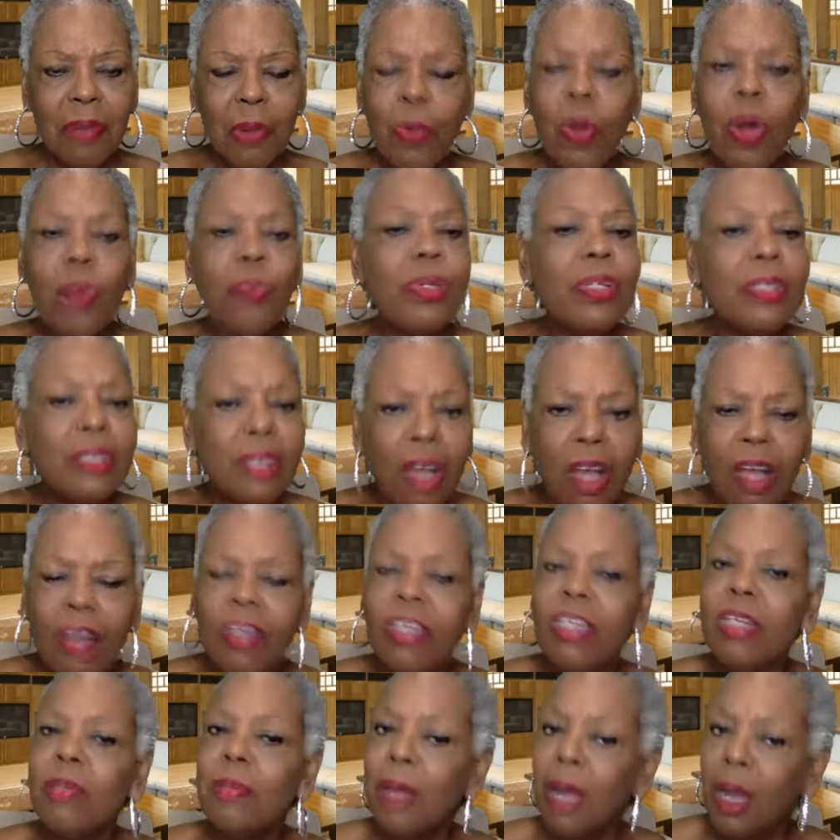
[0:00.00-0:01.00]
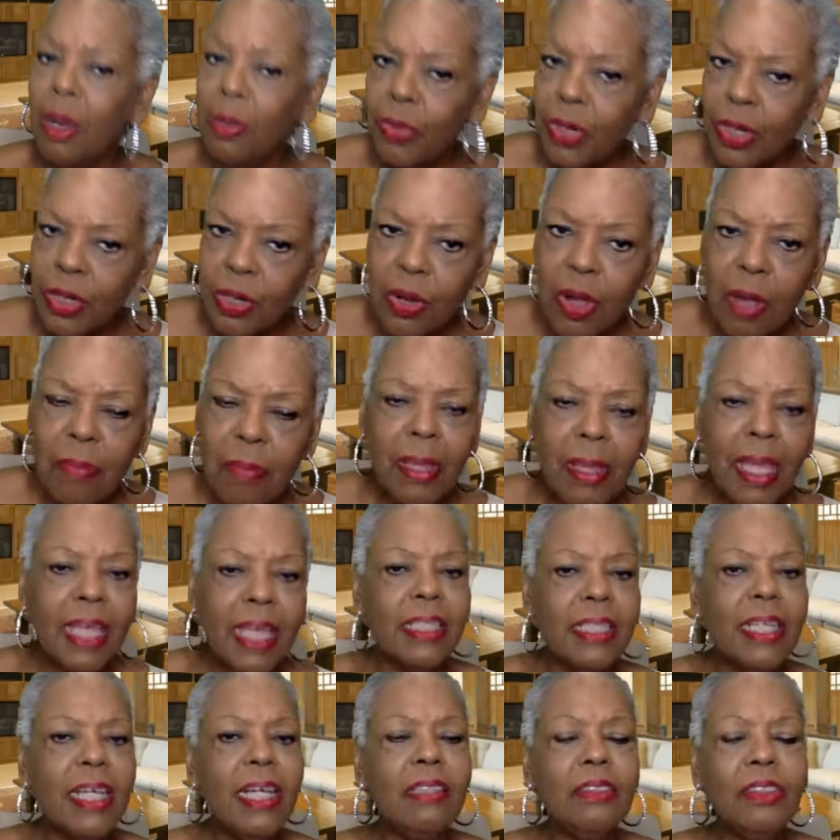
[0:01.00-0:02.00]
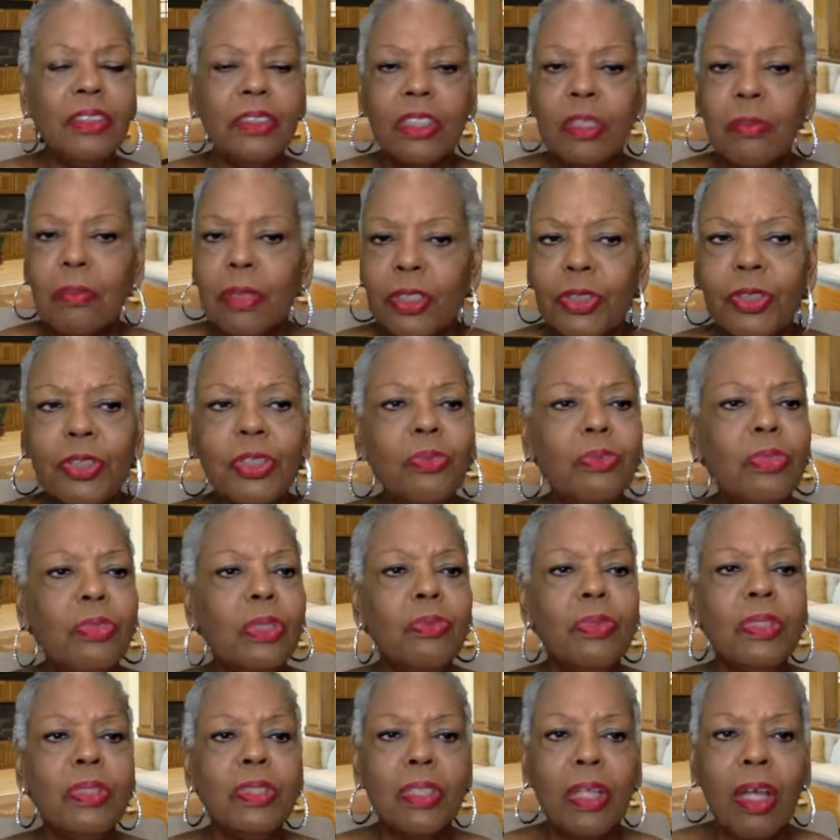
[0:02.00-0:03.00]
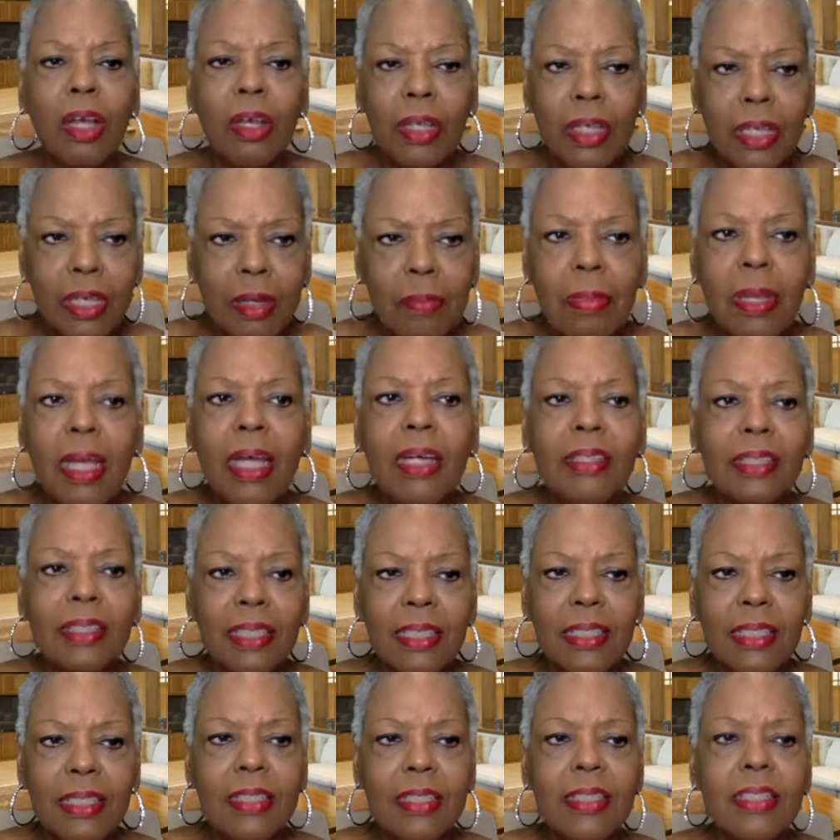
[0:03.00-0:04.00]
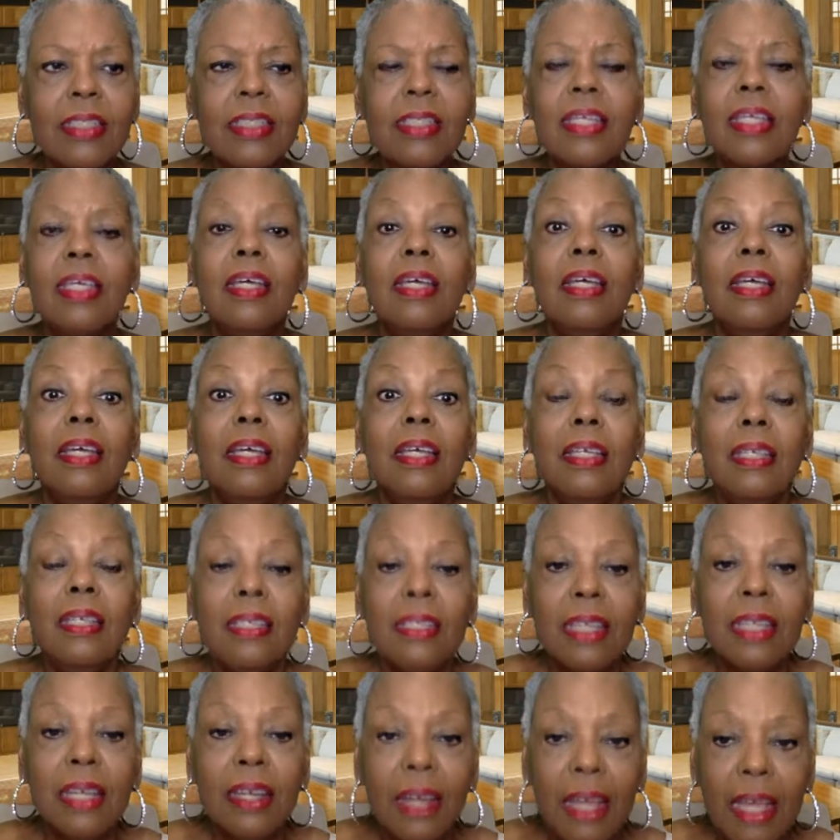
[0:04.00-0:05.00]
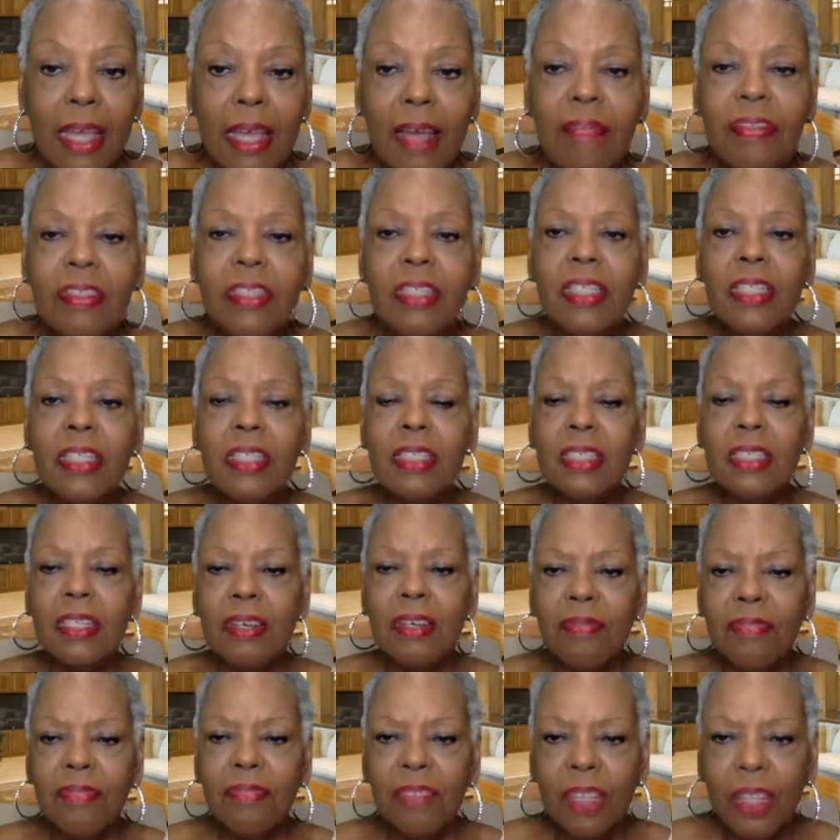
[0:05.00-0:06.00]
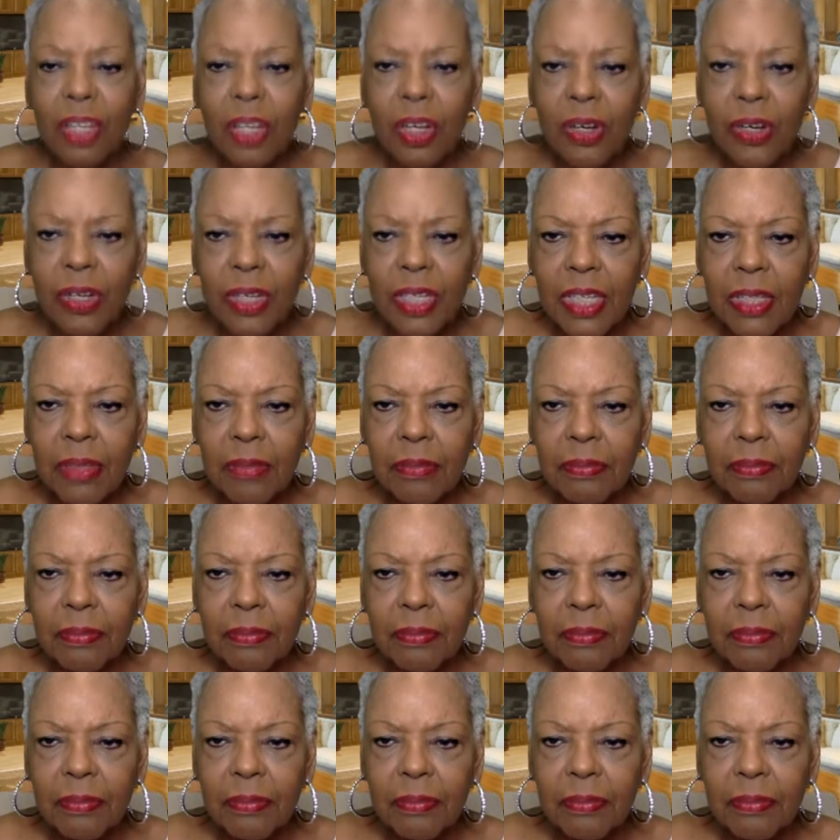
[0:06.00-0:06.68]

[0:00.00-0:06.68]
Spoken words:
what we're talking about, and we're going back now to number 2, what we're talking about is there evidence of learning?